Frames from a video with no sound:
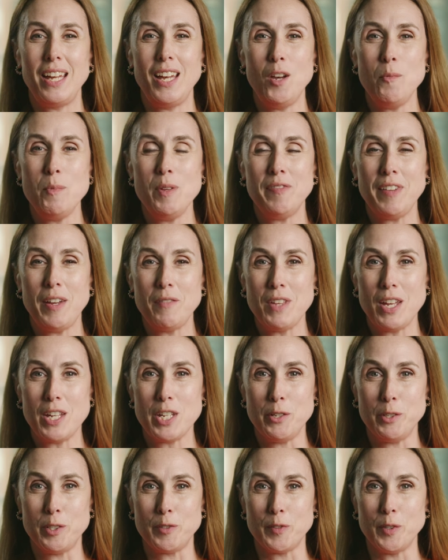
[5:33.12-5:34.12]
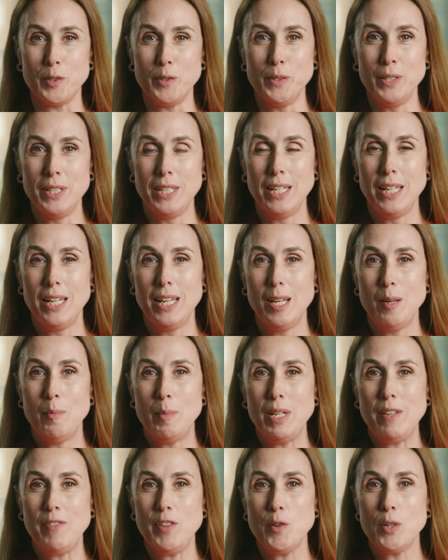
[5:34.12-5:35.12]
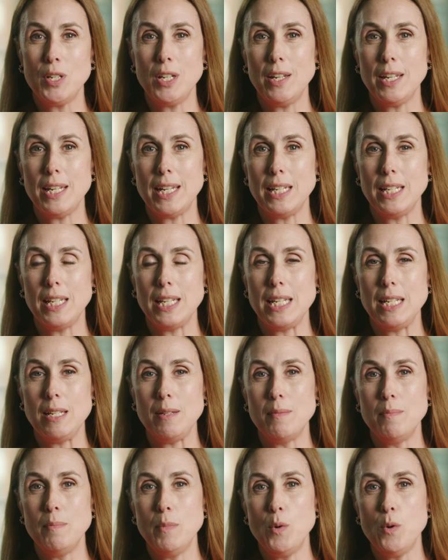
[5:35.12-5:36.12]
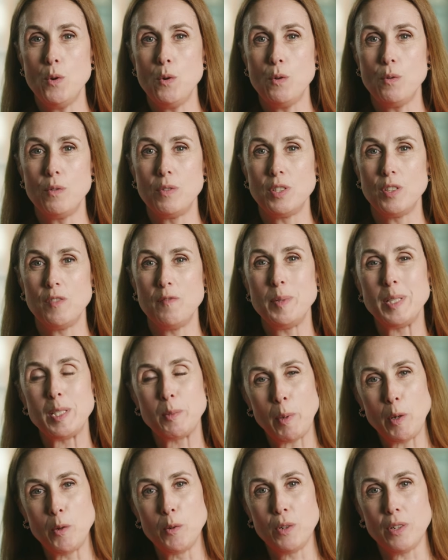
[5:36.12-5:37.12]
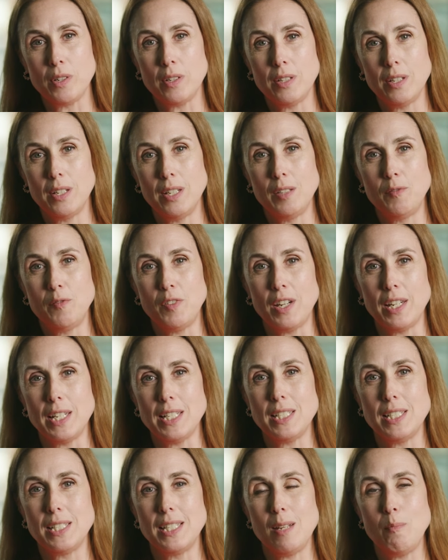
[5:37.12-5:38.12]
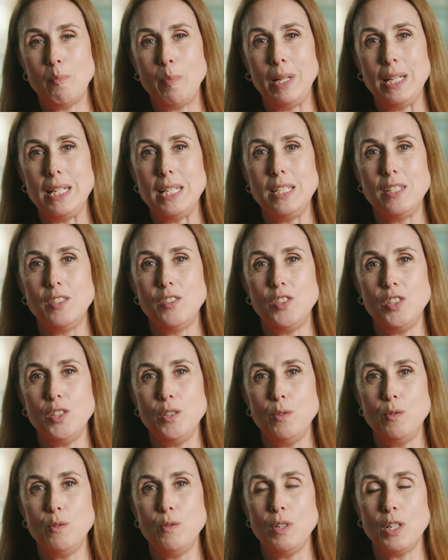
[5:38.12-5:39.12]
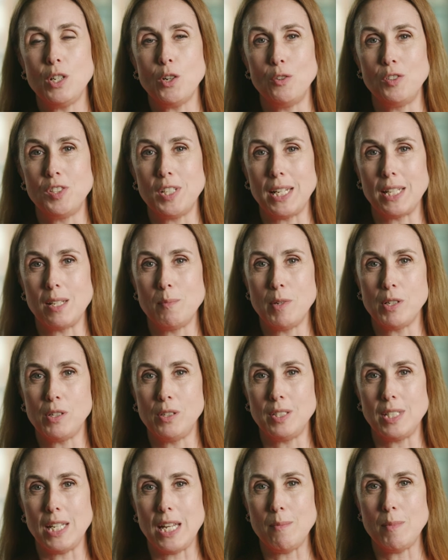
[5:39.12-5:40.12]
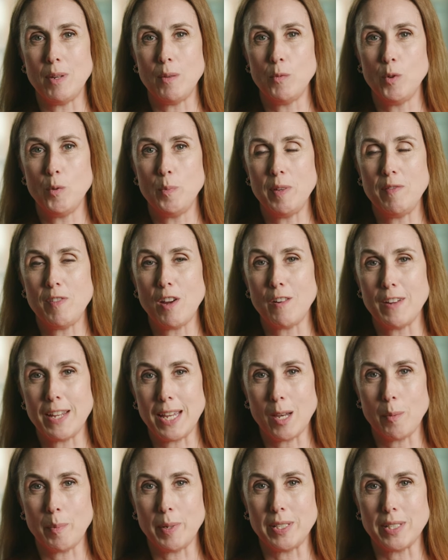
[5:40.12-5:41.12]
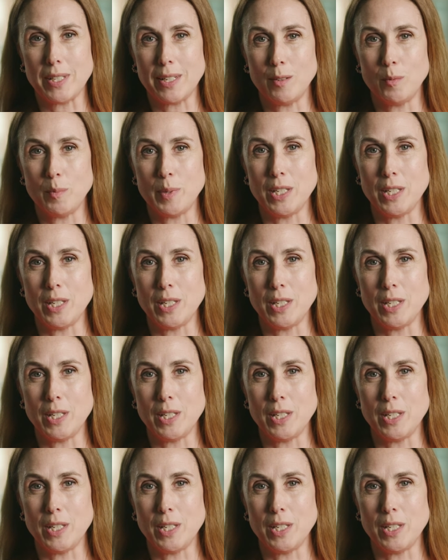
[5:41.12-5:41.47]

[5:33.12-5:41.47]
I hope you found that useful, but if you would like any more sort of bespoke advice, then please do contact the Muckle team and we'll be very happy to help